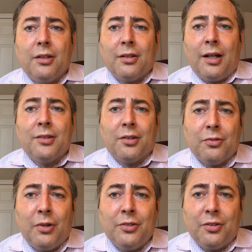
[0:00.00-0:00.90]
God
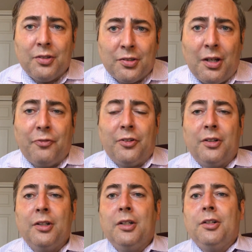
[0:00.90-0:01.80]
doesn't want you to
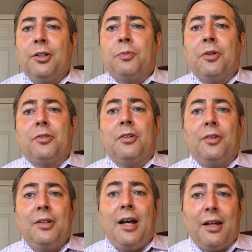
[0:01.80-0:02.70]
suffer. You're supposed to
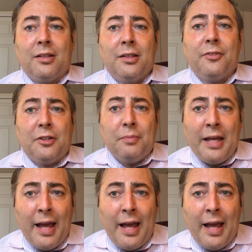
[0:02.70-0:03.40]
learn how to live and be